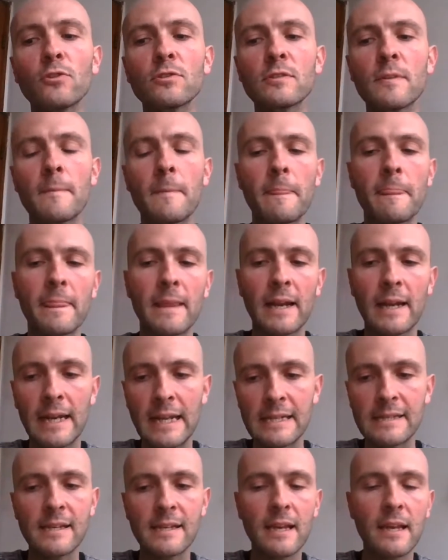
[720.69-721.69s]
And of course,
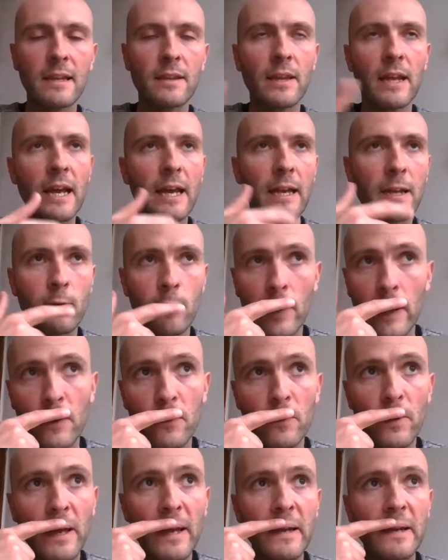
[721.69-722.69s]
let's say
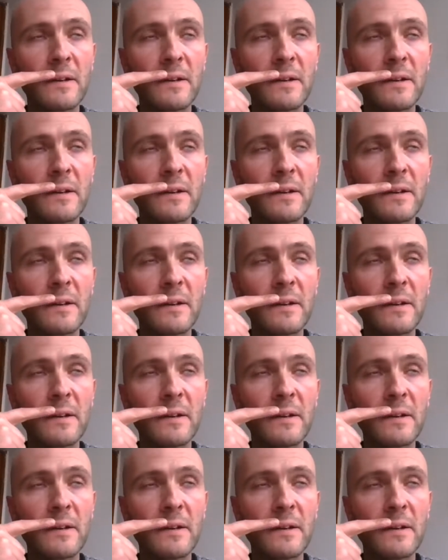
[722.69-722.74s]
that I